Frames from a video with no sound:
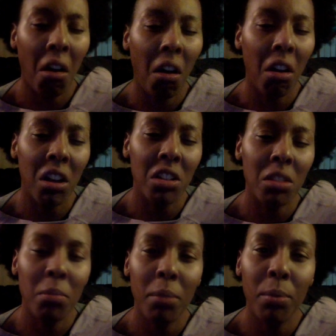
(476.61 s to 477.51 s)
I guess
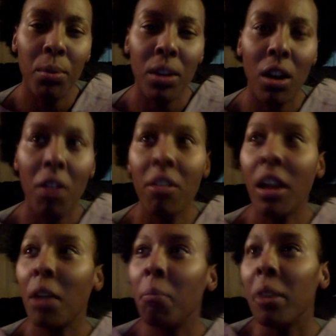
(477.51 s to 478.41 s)
some people would call it
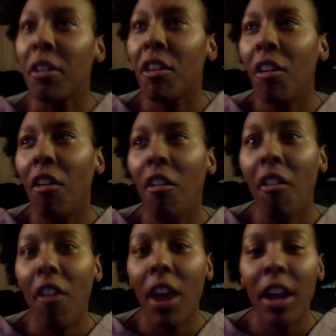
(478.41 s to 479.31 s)
like a miracle,
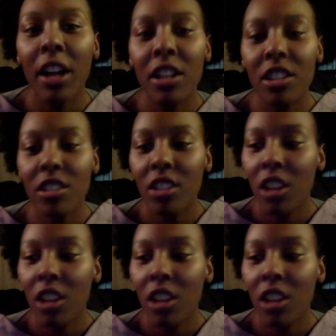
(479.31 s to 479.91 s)
I guess.